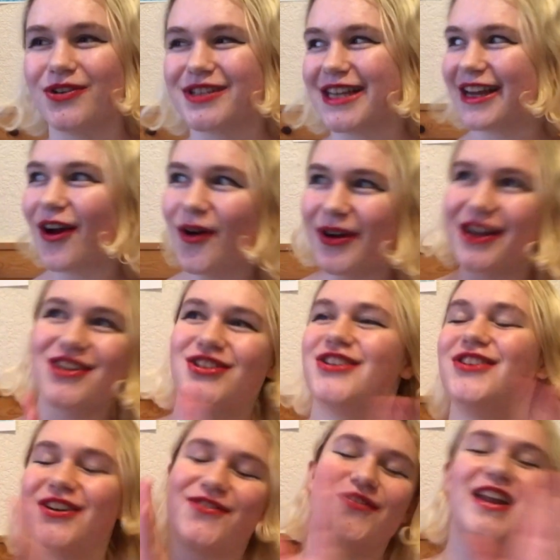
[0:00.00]
It's like, oh my gosh, you
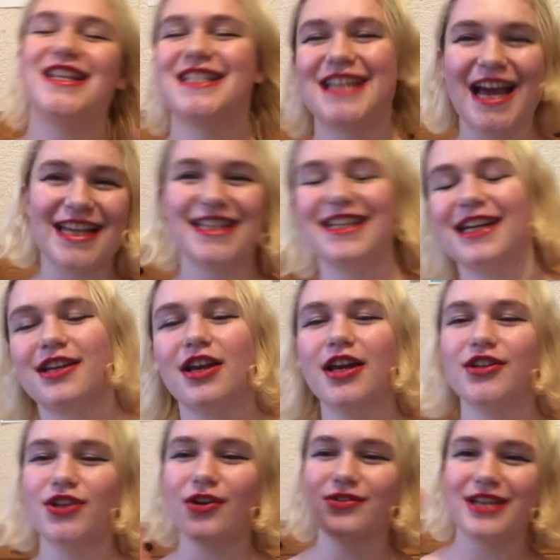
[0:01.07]
look fantastic,
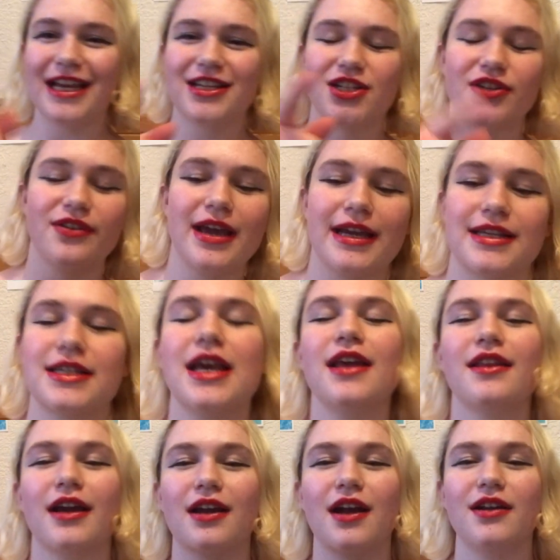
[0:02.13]
don't text your ex,
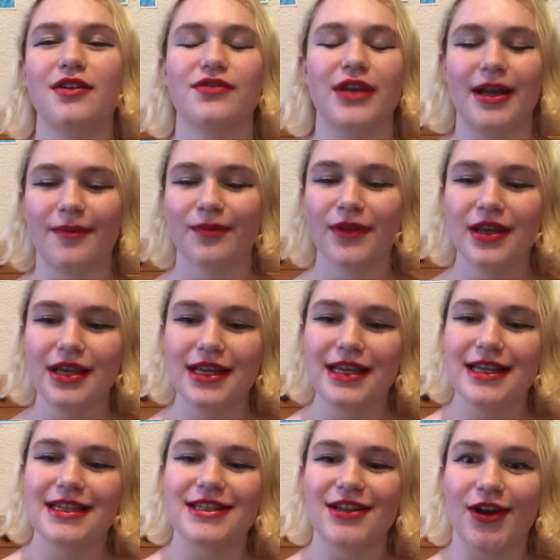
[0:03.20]
that kind of thing.
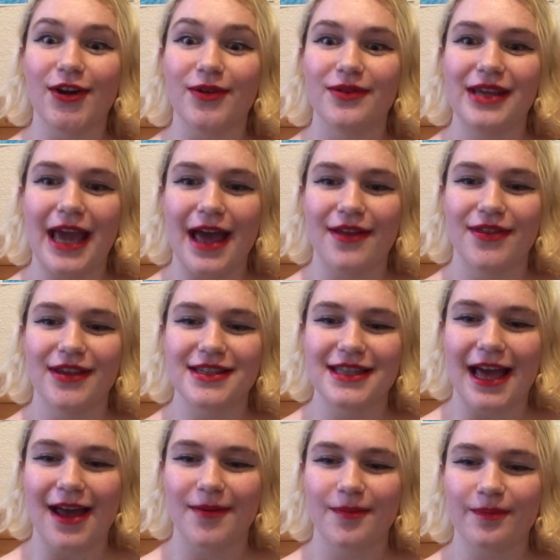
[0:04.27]
So yeah, there's that.